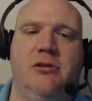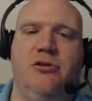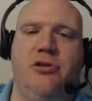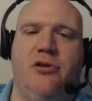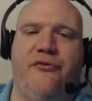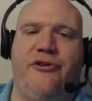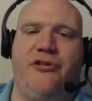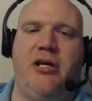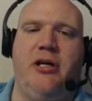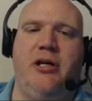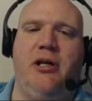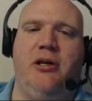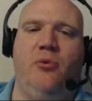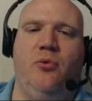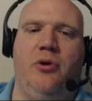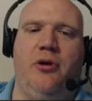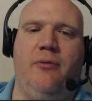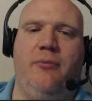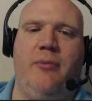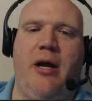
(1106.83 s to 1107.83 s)
if I take any
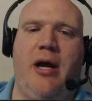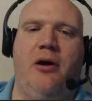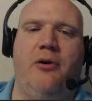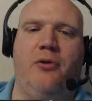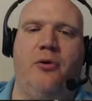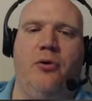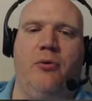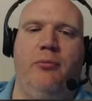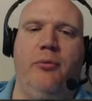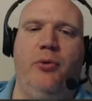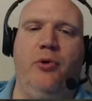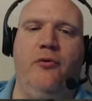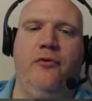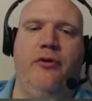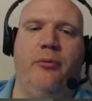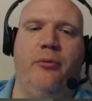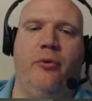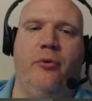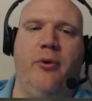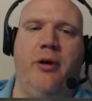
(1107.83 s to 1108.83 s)
one of them out or move
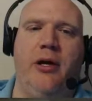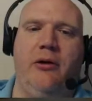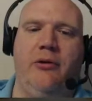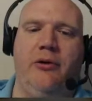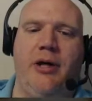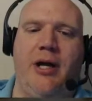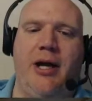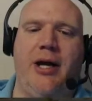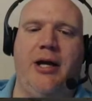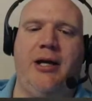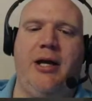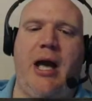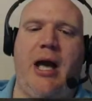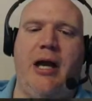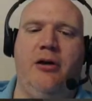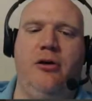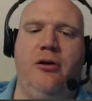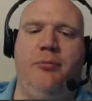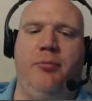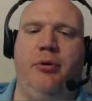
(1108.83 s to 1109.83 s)
them around, I
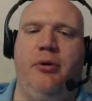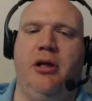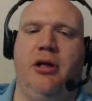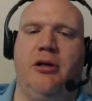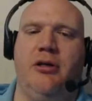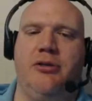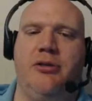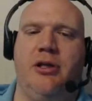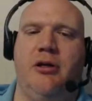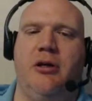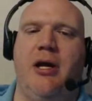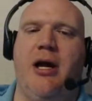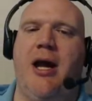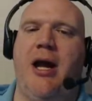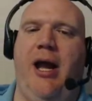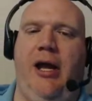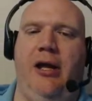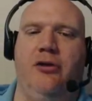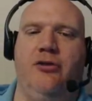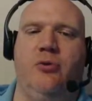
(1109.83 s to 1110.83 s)
could put in a single... I
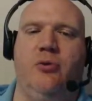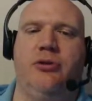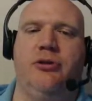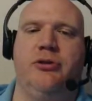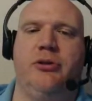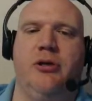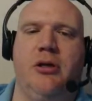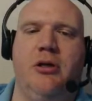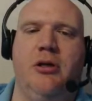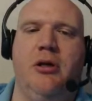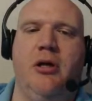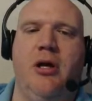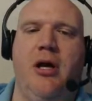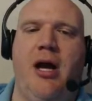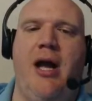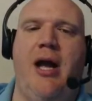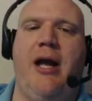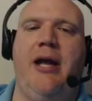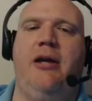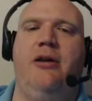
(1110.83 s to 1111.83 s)
hate torches.
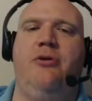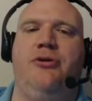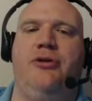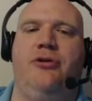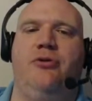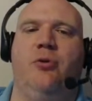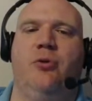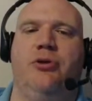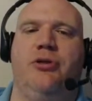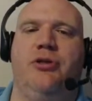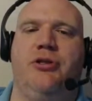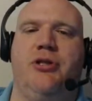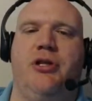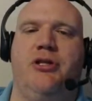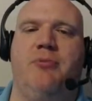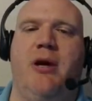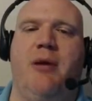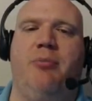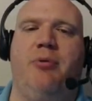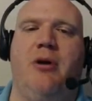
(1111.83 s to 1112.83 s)
I hate using torches as
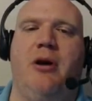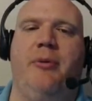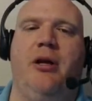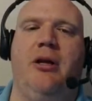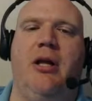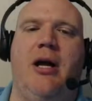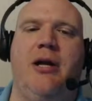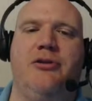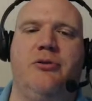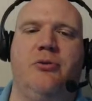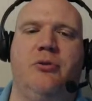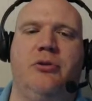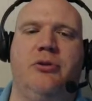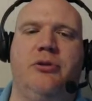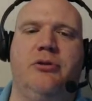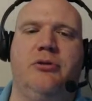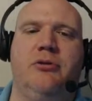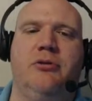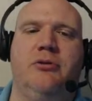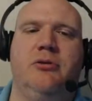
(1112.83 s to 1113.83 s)
my primary light
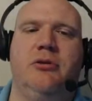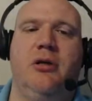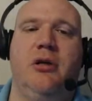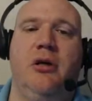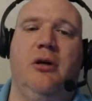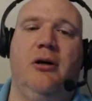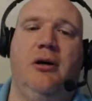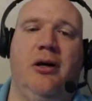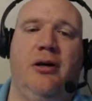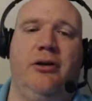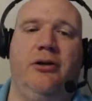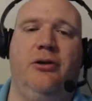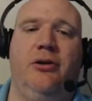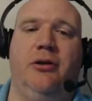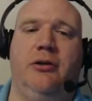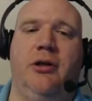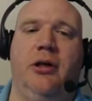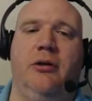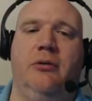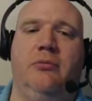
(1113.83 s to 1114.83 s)
source. I
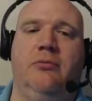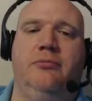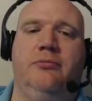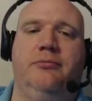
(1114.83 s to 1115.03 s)
could, though.